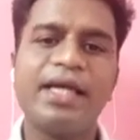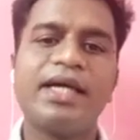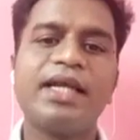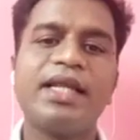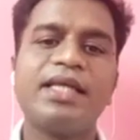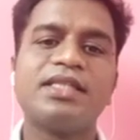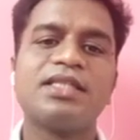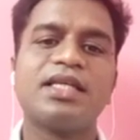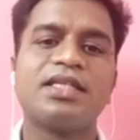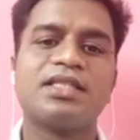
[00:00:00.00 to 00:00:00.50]

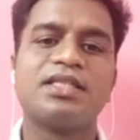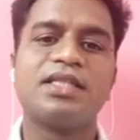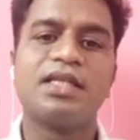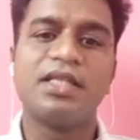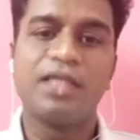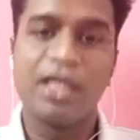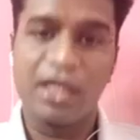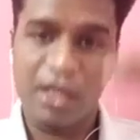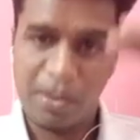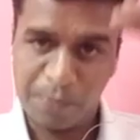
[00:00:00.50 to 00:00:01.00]

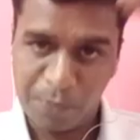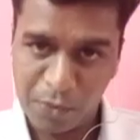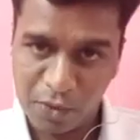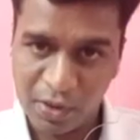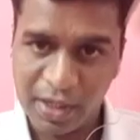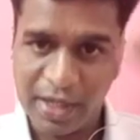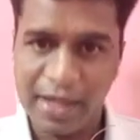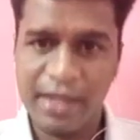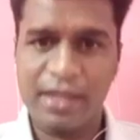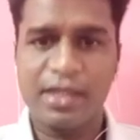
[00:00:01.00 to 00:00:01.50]
increases the
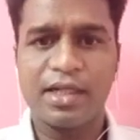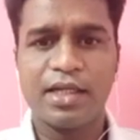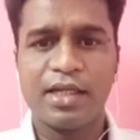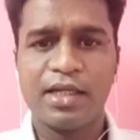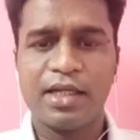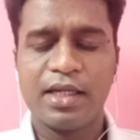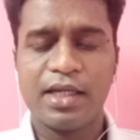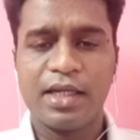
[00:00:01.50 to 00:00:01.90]
repo rate,